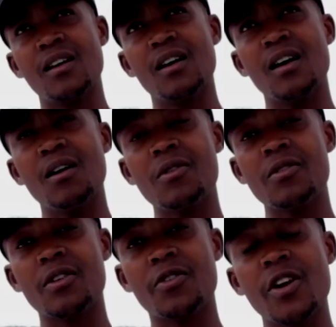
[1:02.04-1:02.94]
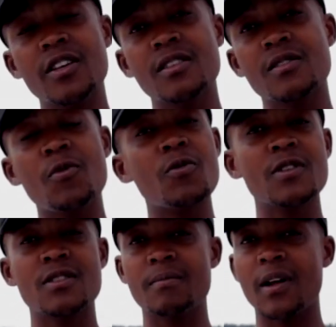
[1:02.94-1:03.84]
to me. One of the craziest
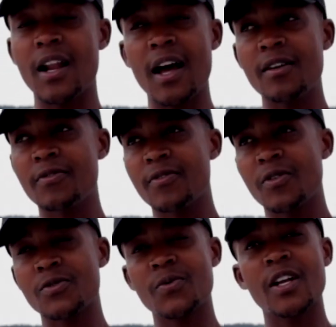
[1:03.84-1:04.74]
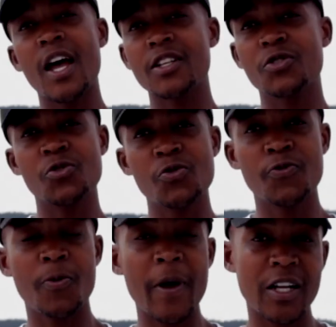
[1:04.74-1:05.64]
moments in my life, it was when I had to shoot
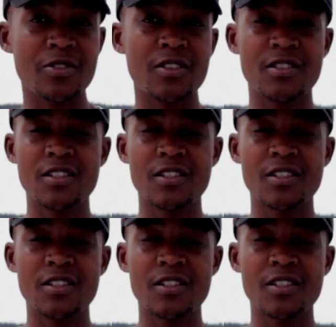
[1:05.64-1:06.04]
for Back to the